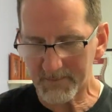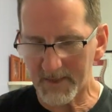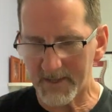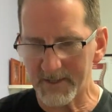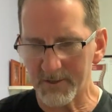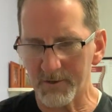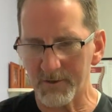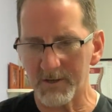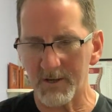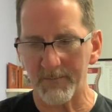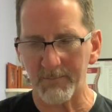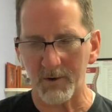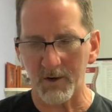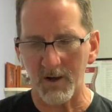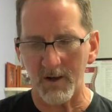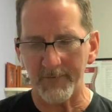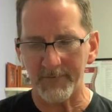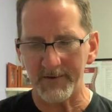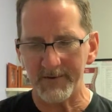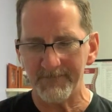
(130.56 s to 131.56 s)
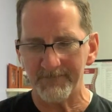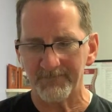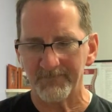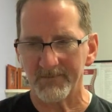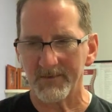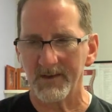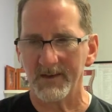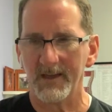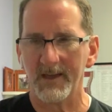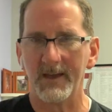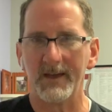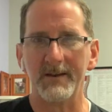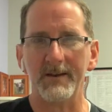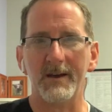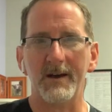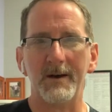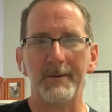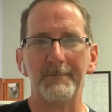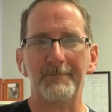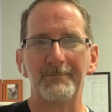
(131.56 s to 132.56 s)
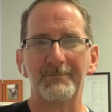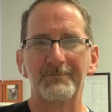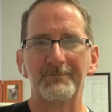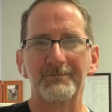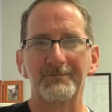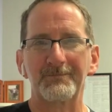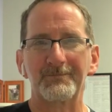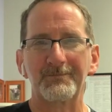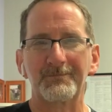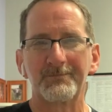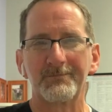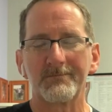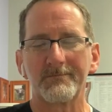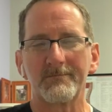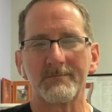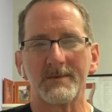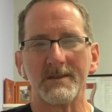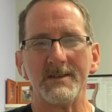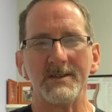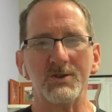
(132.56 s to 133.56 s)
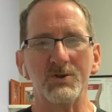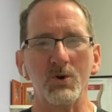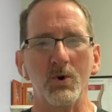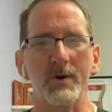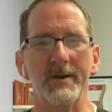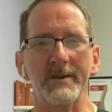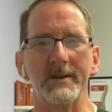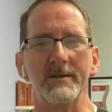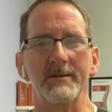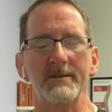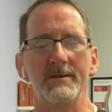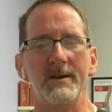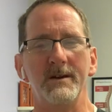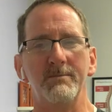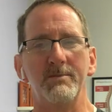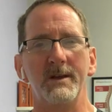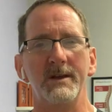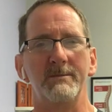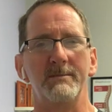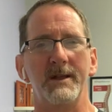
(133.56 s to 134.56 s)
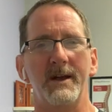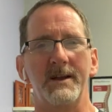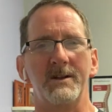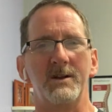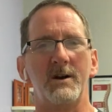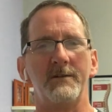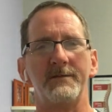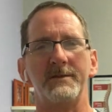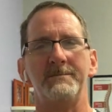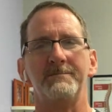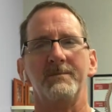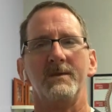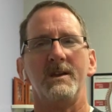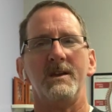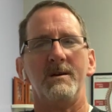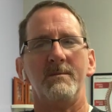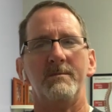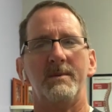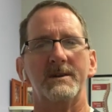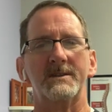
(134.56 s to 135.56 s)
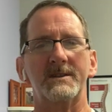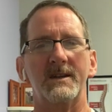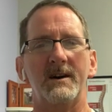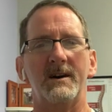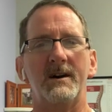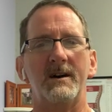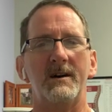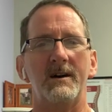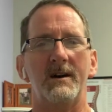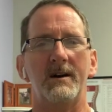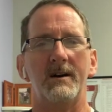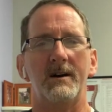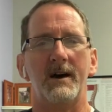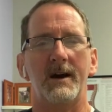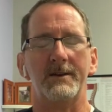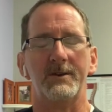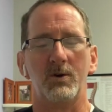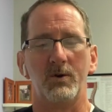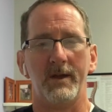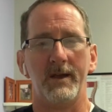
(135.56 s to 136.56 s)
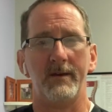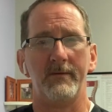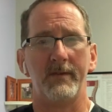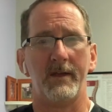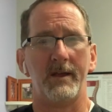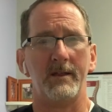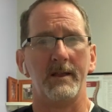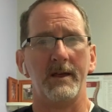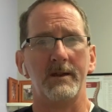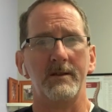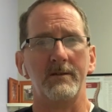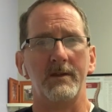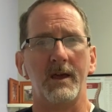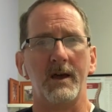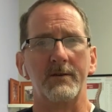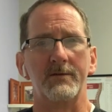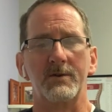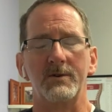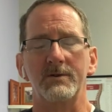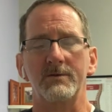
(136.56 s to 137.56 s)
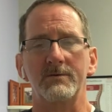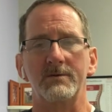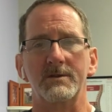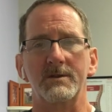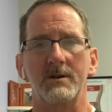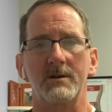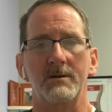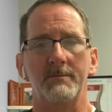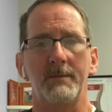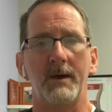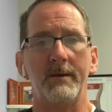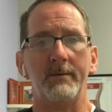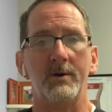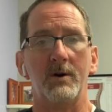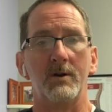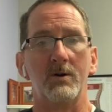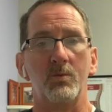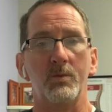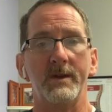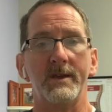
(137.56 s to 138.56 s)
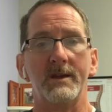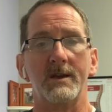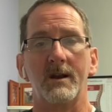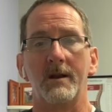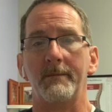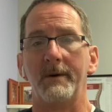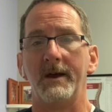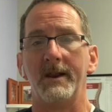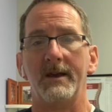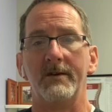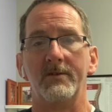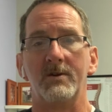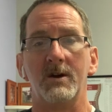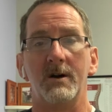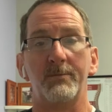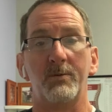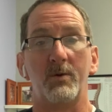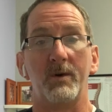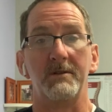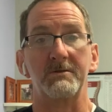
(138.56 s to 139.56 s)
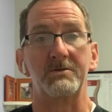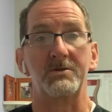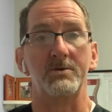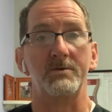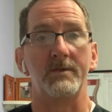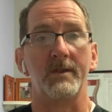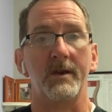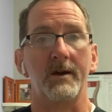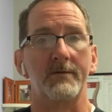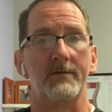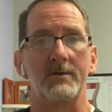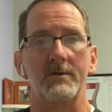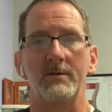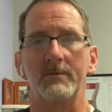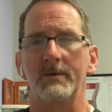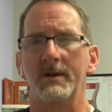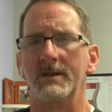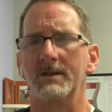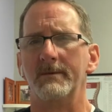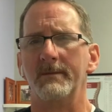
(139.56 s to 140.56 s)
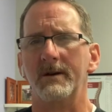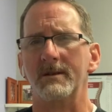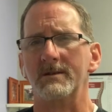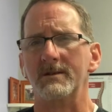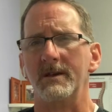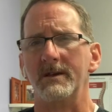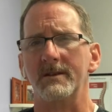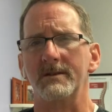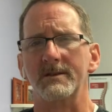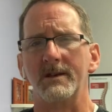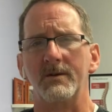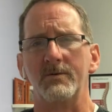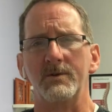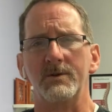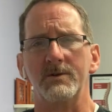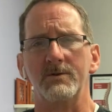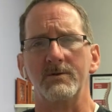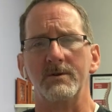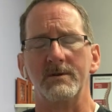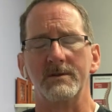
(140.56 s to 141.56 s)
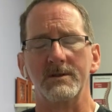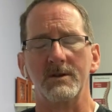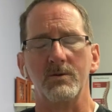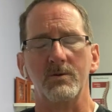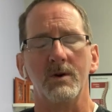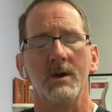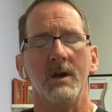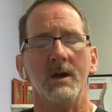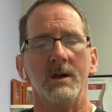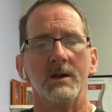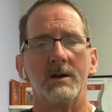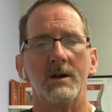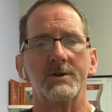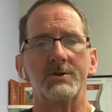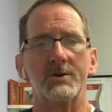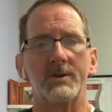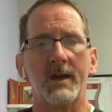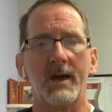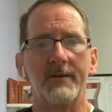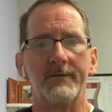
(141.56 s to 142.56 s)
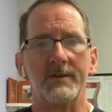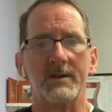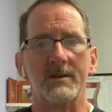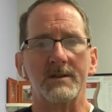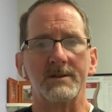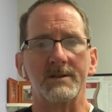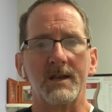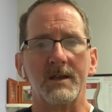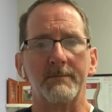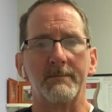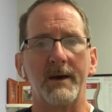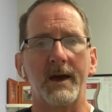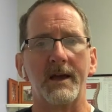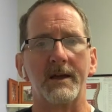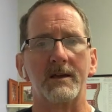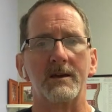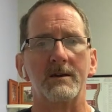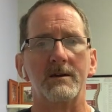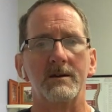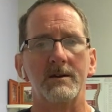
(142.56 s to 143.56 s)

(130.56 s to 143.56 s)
a good cup of coffee and enjoying it, plain black coffee, but I don't have that late in the afternoons. Maybe on a weekend I might have a cup around 2 in the afternoon. That's about as late as I would do it. So cut your caffeine intake back.